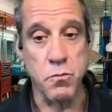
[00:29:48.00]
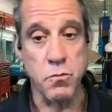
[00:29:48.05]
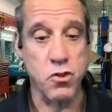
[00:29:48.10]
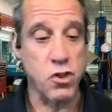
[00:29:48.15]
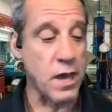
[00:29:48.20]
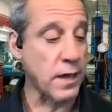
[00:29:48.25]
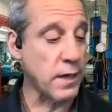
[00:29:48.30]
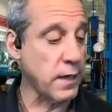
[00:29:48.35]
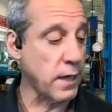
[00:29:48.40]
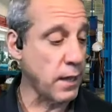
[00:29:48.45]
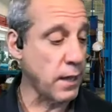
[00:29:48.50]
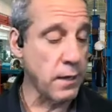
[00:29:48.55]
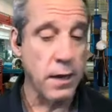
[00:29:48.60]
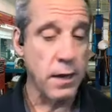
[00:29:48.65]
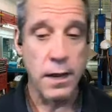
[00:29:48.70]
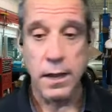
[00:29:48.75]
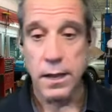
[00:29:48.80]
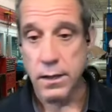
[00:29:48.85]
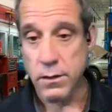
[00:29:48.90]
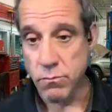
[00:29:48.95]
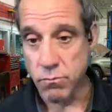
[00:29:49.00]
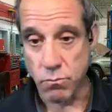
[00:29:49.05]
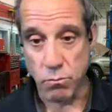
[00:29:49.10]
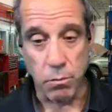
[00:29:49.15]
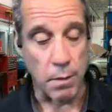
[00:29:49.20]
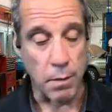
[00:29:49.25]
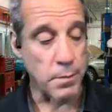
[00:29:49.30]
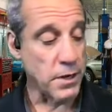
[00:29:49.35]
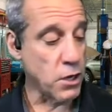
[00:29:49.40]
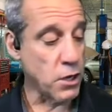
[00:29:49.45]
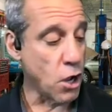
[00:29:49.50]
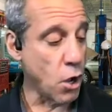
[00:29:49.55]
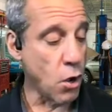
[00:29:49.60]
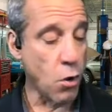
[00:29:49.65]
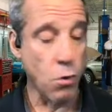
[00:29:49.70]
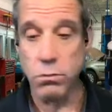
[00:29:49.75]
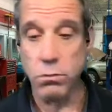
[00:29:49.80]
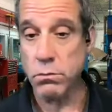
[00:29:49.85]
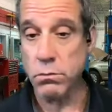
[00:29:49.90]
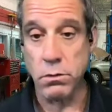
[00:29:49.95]
check in, let me
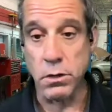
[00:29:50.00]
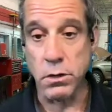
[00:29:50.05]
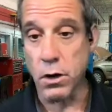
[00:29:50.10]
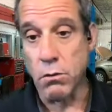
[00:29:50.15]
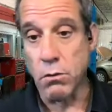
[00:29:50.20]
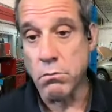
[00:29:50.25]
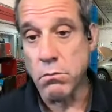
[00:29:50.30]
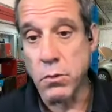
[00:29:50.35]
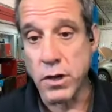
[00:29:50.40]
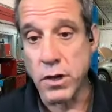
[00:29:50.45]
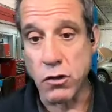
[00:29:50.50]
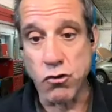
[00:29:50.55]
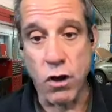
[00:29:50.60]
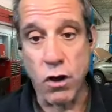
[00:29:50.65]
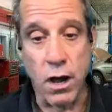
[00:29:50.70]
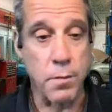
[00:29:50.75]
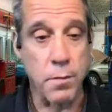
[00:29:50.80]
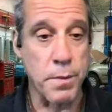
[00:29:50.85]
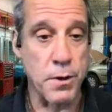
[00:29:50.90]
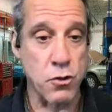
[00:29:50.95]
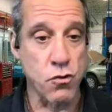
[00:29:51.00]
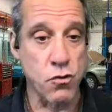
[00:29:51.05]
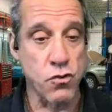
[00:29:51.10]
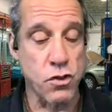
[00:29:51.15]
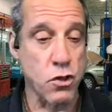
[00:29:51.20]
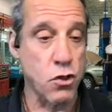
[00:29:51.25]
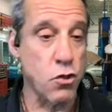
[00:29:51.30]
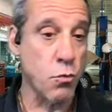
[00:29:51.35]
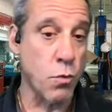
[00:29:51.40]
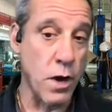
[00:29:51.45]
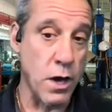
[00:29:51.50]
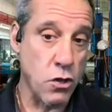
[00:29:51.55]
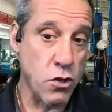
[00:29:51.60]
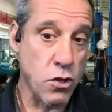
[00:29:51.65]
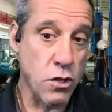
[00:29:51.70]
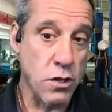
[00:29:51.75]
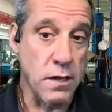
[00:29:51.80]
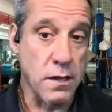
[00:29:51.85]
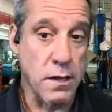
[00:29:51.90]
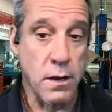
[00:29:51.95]
know, we can talk about your
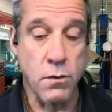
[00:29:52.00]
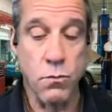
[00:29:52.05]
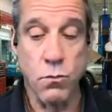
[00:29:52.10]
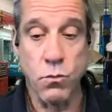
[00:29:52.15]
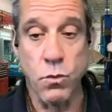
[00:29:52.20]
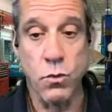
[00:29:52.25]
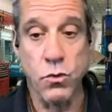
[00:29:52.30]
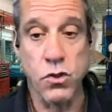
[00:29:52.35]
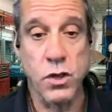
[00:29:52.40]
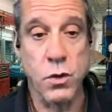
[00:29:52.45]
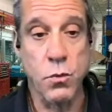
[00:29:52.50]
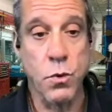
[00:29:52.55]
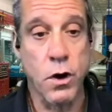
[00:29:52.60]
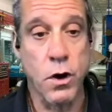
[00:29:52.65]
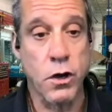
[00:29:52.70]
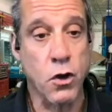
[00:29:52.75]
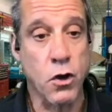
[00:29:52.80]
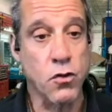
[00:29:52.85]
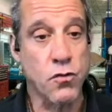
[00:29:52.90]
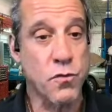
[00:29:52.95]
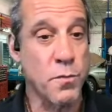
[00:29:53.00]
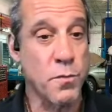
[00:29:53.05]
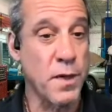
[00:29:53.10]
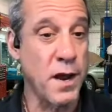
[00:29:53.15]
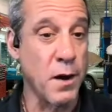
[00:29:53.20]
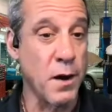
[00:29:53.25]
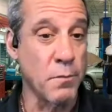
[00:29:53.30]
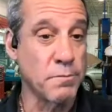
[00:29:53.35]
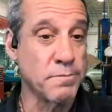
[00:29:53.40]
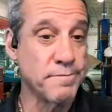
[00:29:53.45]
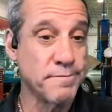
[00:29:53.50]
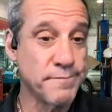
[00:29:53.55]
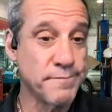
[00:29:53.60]
situation and then we'll see where it goes from there.